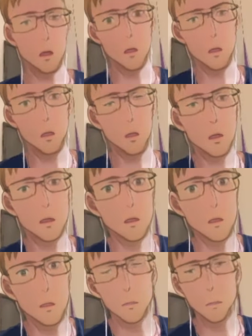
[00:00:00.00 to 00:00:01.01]
Good
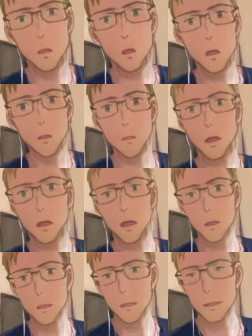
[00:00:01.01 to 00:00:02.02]
morning,
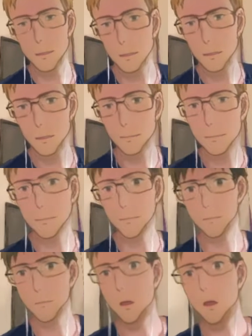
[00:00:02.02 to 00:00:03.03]
friends.
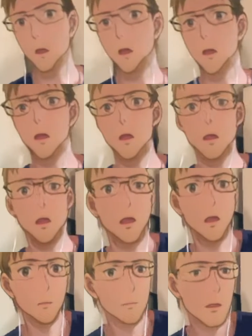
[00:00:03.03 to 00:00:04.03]

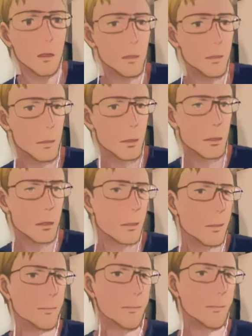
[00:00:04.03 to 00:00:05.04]
I'm
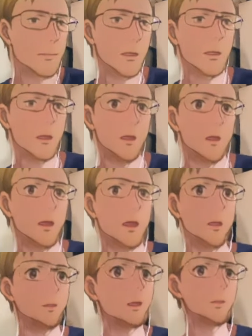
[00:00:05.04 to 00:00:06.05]
Pablo42,
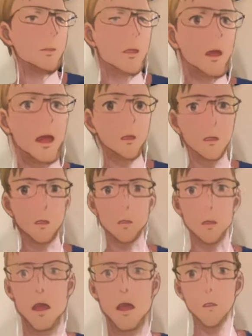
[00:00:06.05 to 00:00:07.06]
looking for the answers to
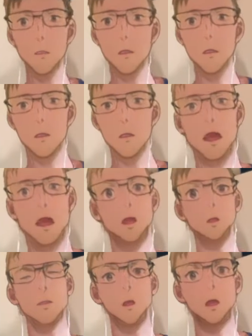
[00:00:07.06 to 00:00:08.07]
life, the
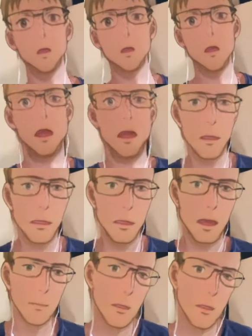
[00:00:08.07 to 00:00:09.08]
universe, and
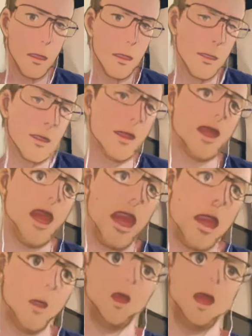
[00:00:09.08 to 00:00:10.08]
everything
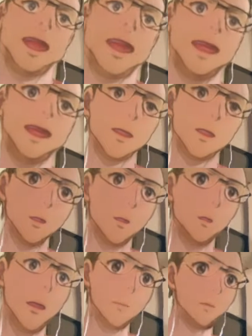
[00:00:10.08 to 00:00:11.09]
related to
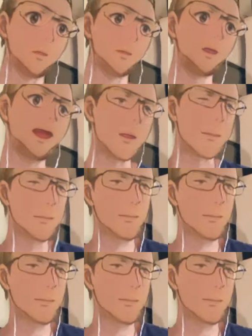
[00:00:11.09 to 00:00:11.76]
Web3.